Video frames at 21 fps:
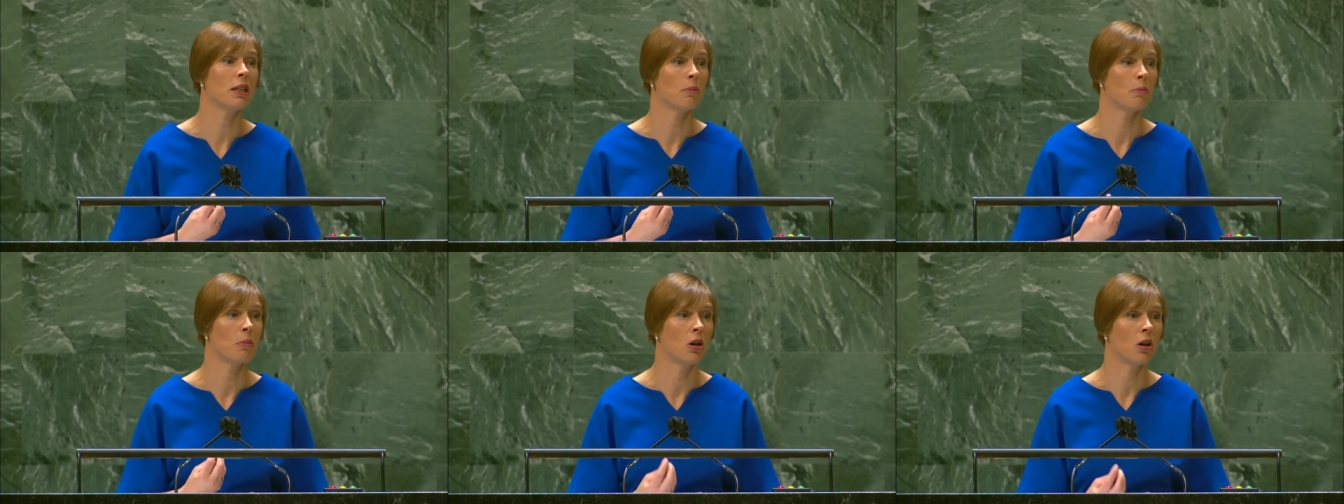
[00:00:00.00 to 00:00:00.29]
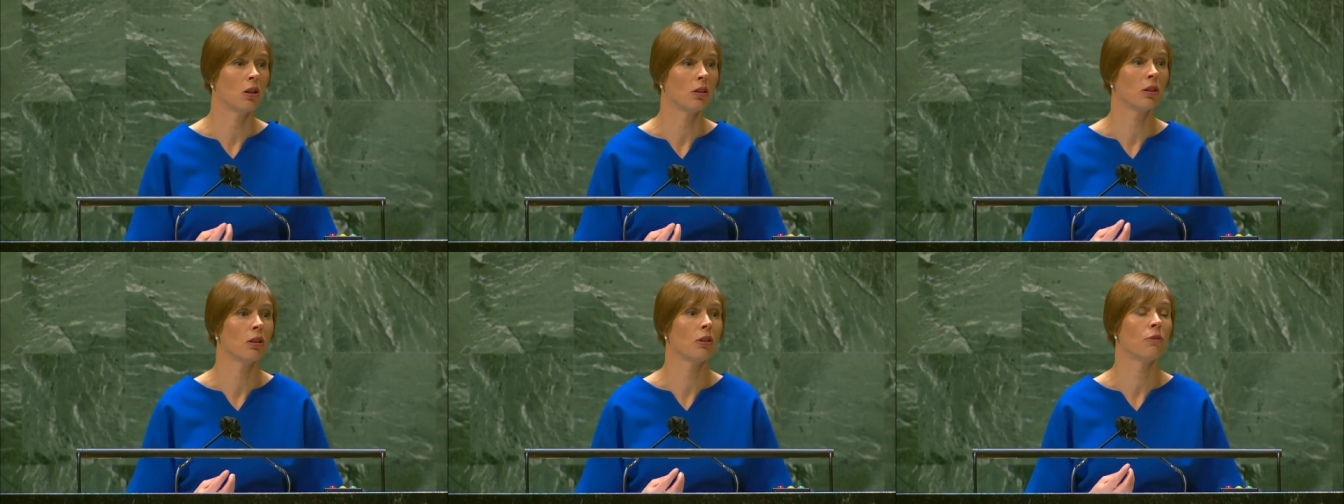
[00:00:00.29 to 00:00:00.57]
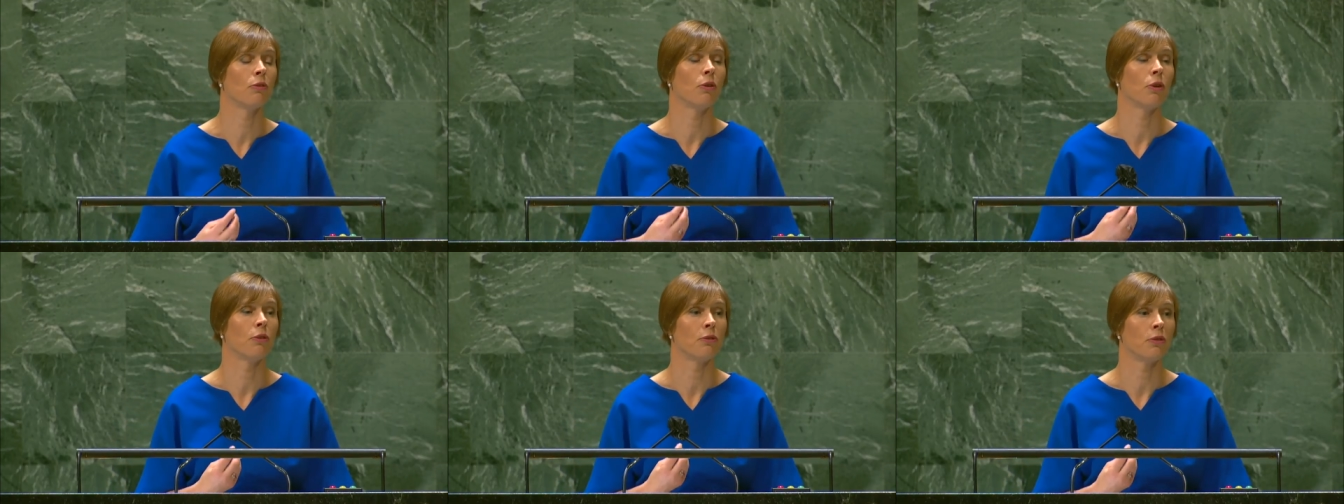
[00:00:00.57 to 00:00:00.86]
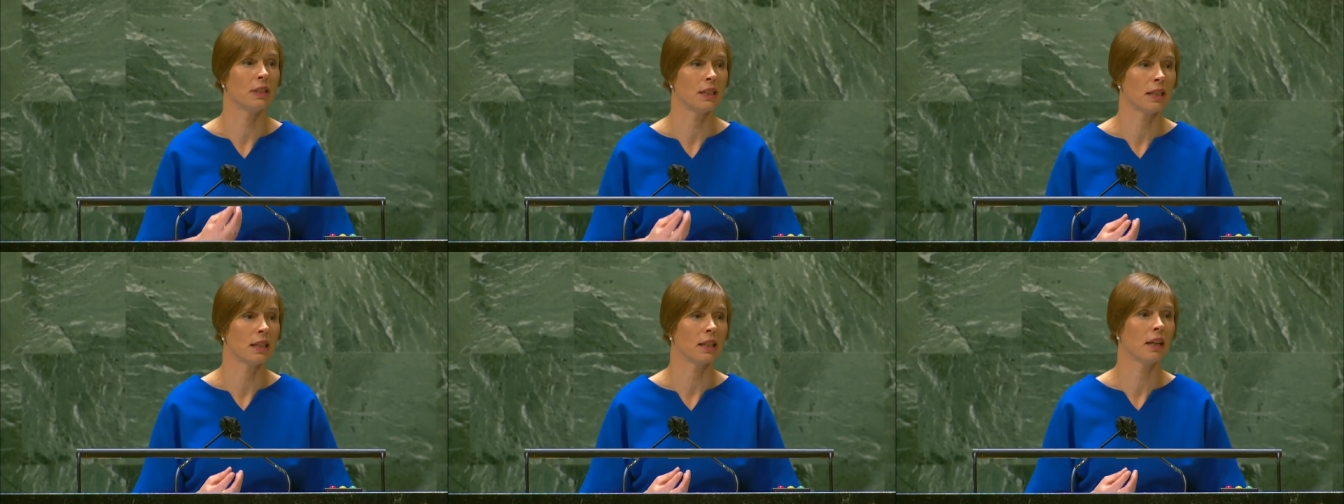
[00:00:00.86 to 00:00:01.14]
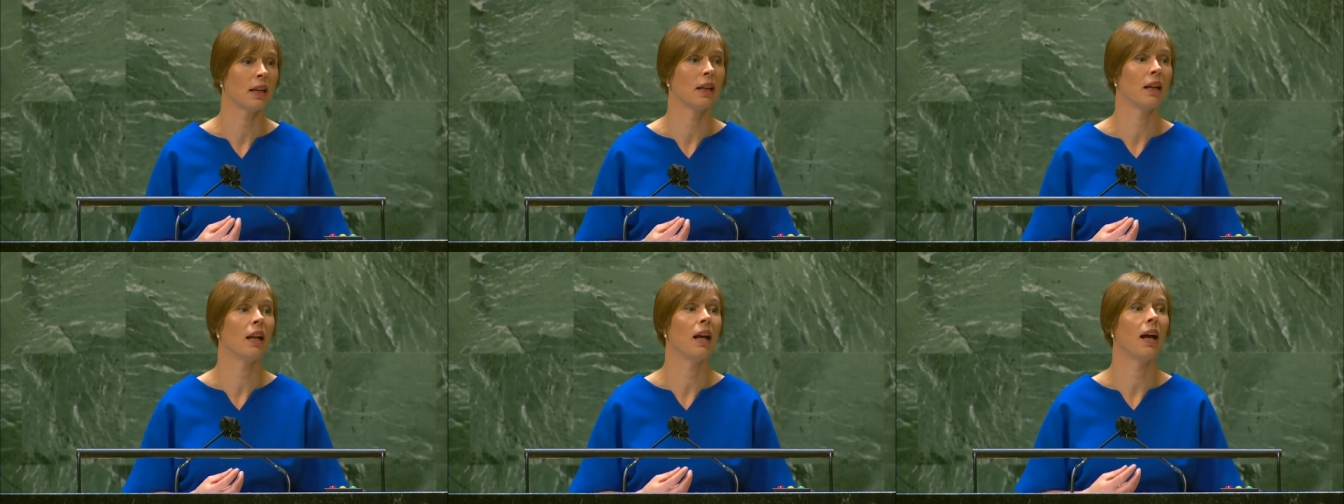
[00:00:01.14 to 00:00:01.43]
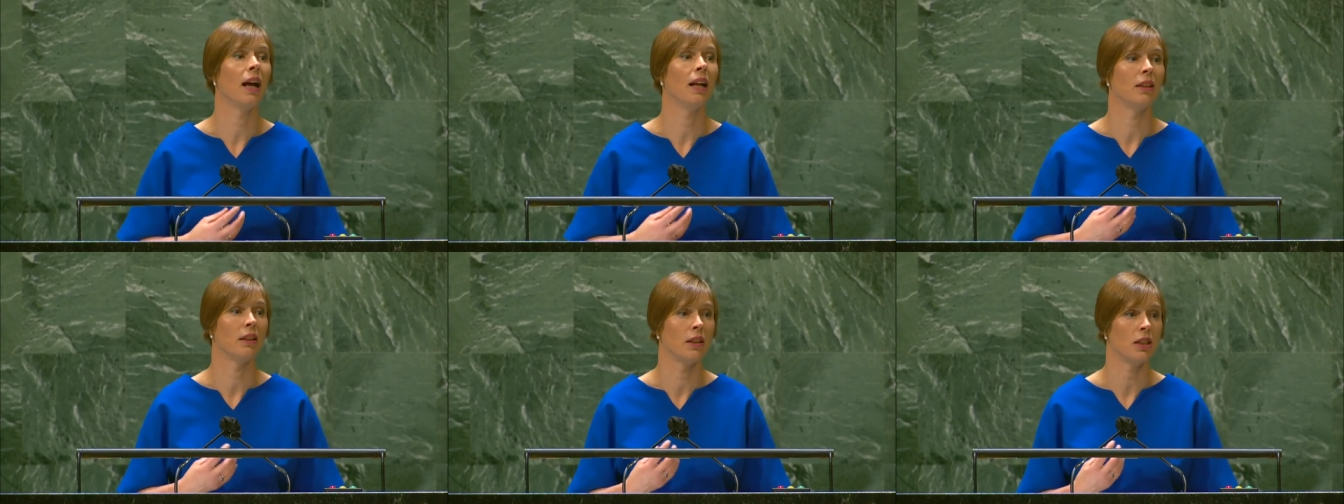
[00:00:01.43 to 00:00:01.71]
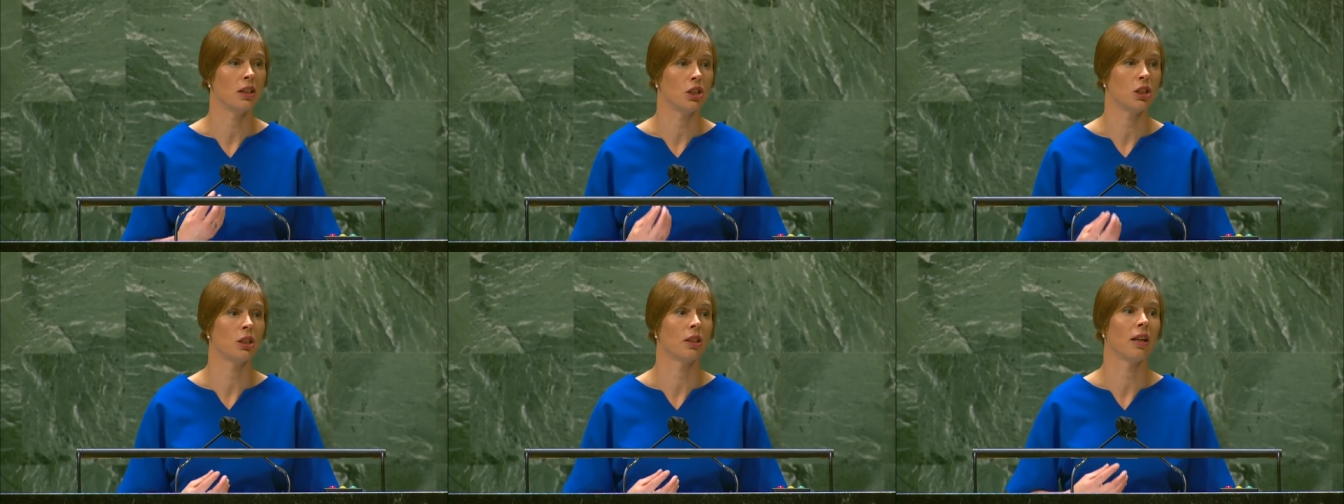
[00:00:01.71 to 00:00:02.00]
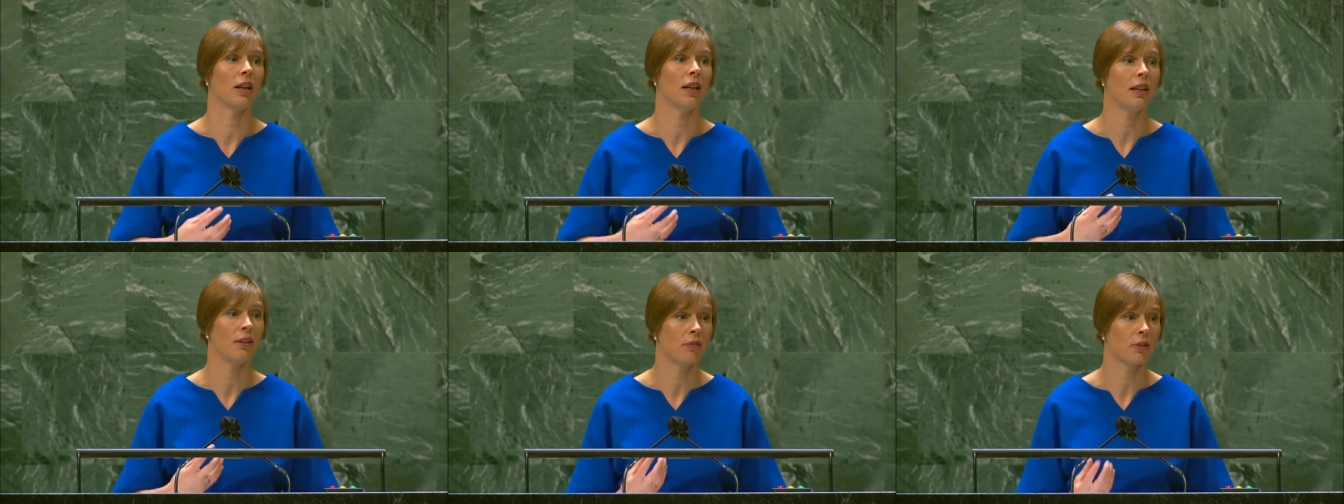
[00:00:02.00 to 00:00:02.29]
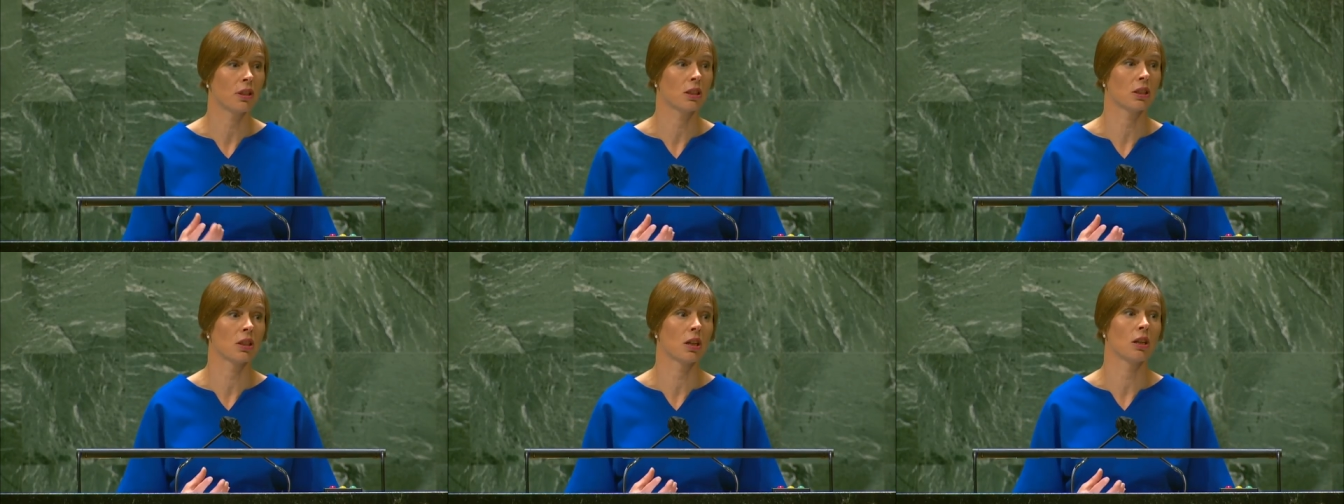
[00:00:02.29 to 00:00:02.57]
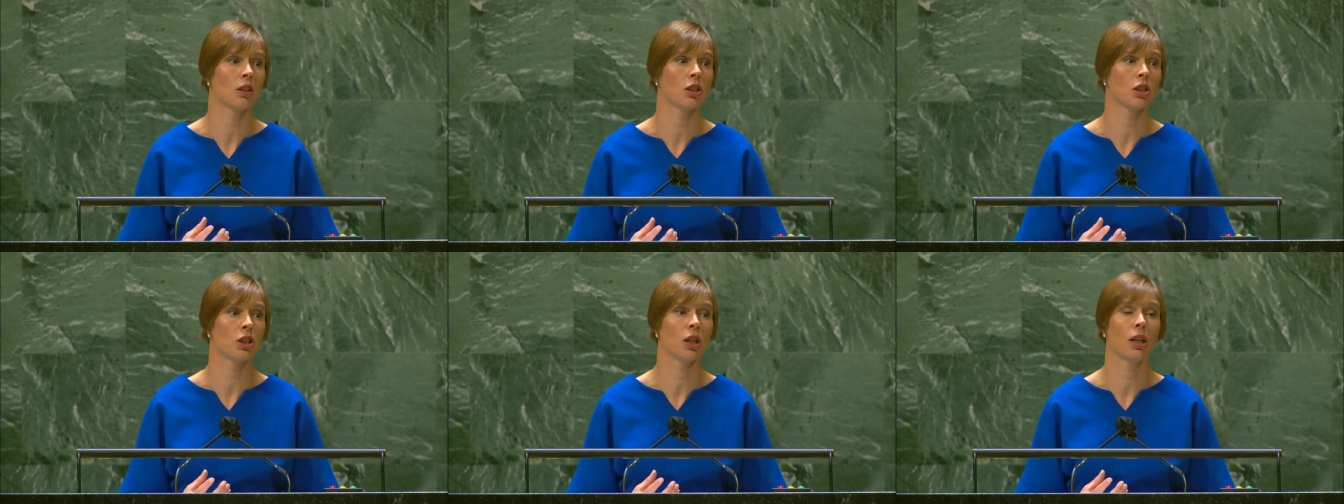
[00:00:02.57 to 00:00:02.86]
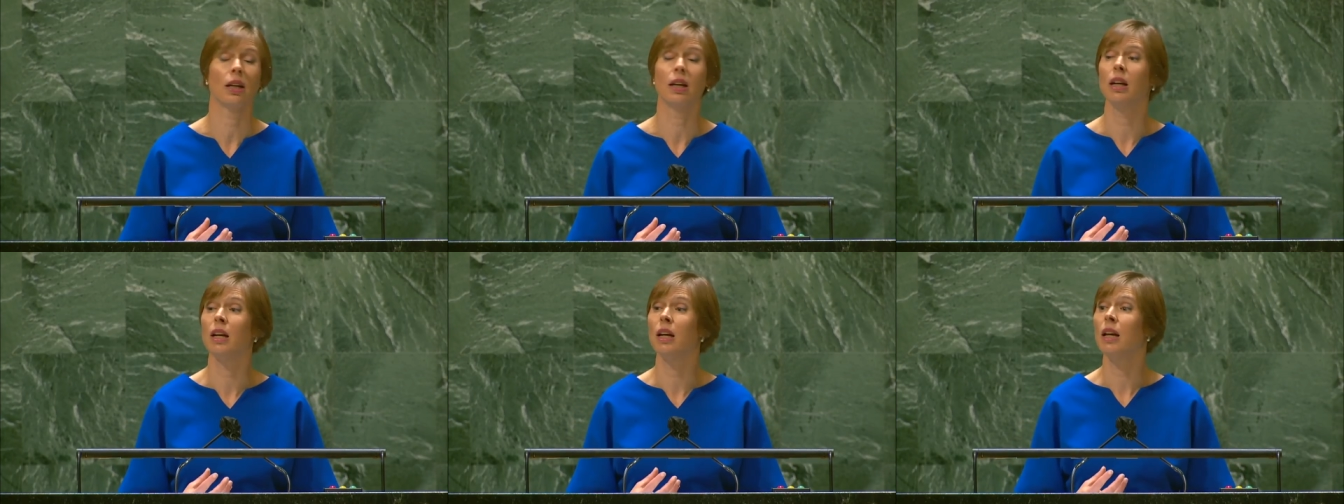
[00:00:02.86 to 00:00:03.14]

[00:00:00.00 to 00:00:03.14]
demand for physical and digital infrastructure